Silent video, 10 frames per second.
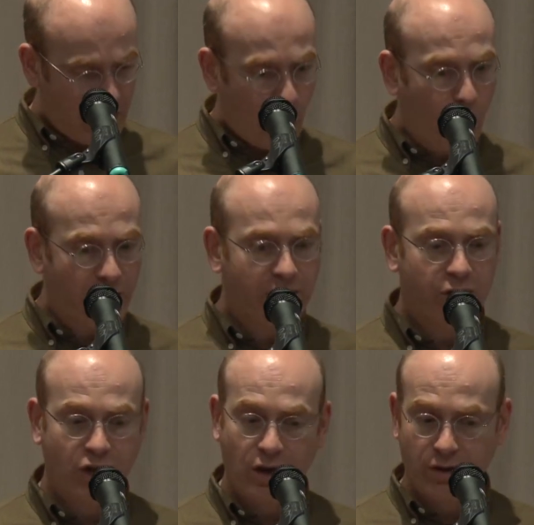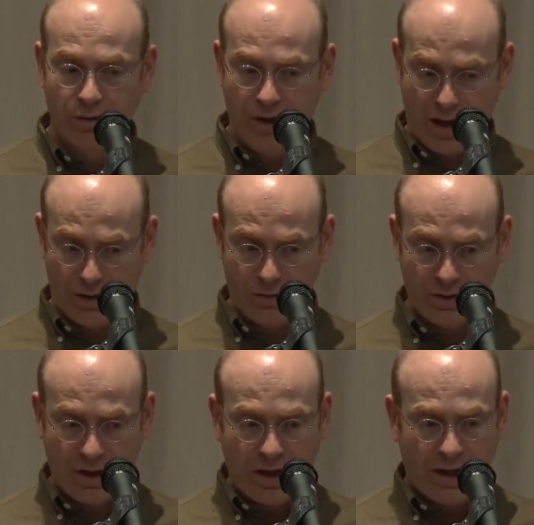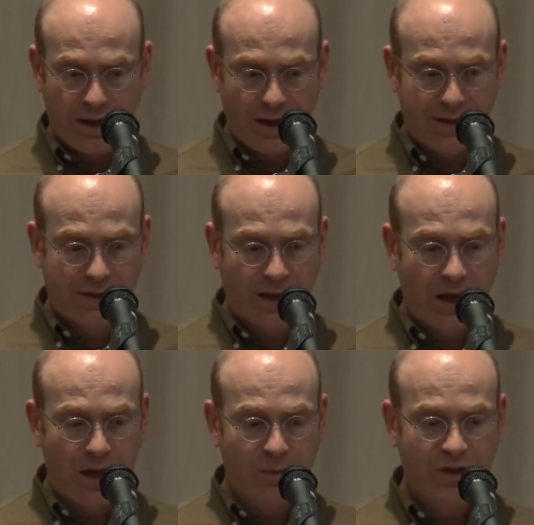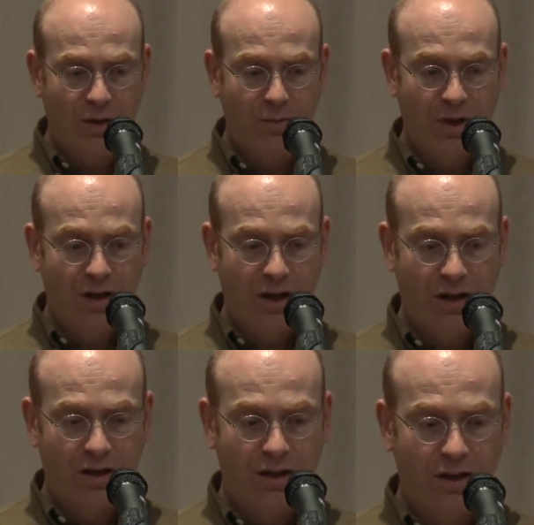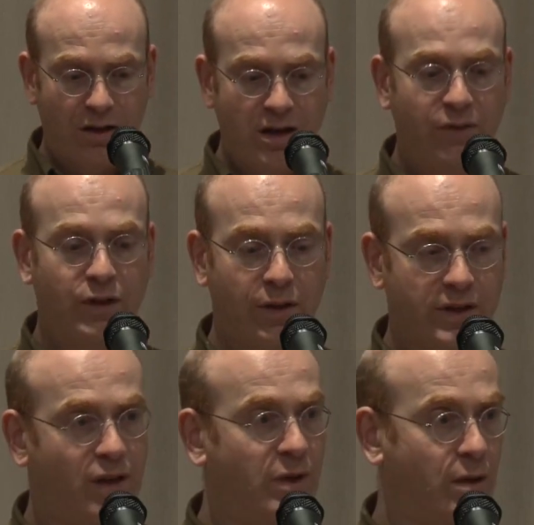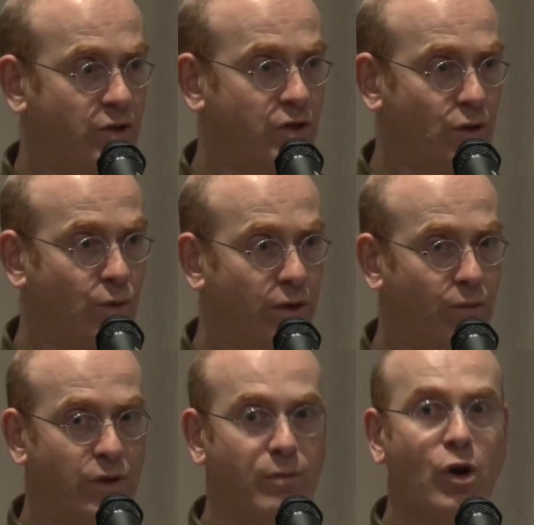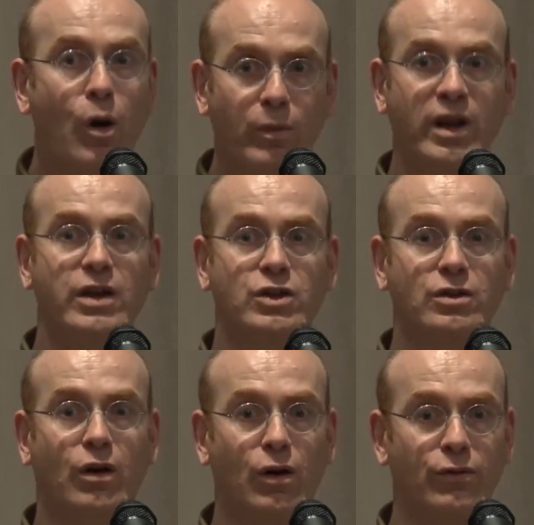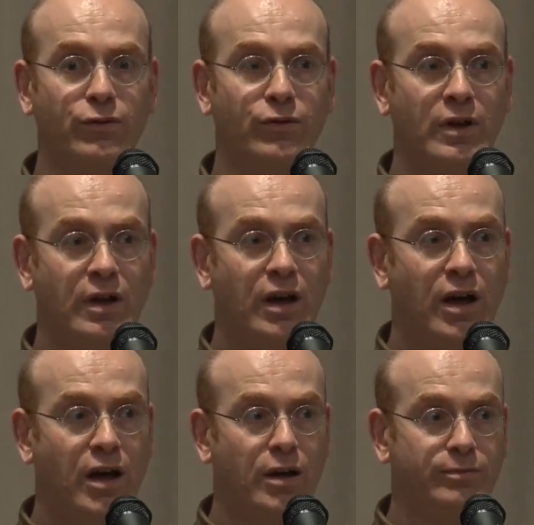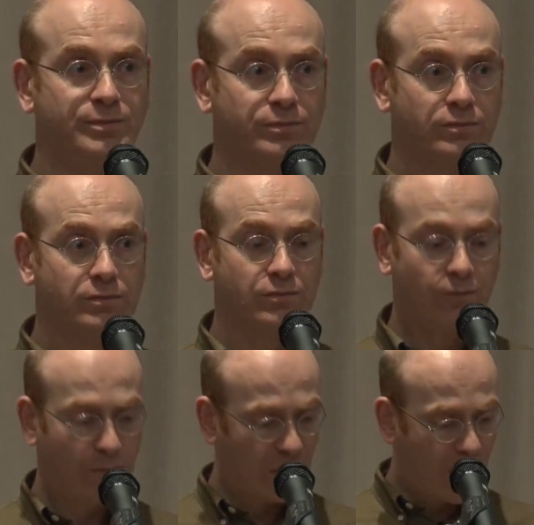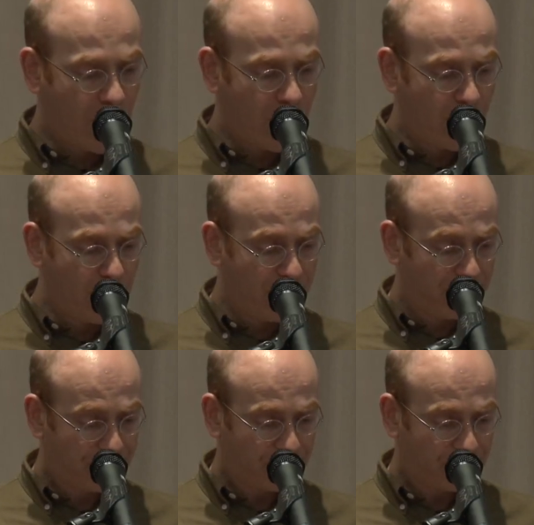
what I'm going to show you now is um, some nifty things I've been able to do with, with a combination of, um, um,